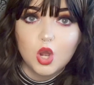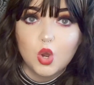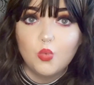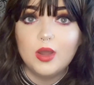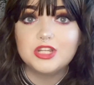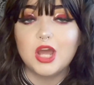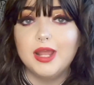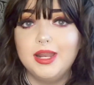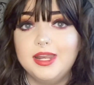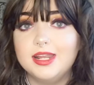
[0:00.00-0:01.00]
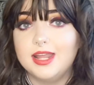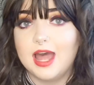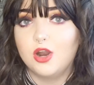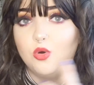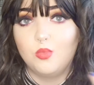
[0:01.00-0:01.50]
which I needed an
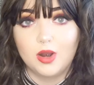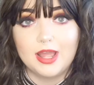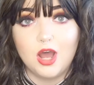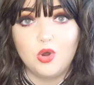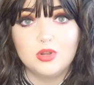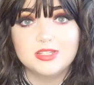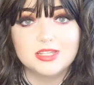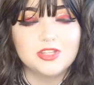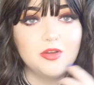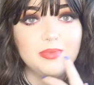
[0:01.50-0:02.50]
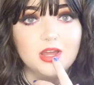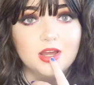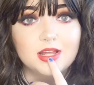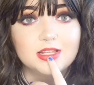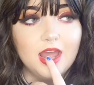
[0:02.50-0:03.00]
at-home workout system
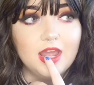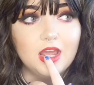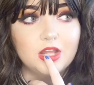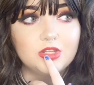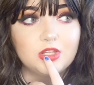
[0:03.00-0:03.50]
because it,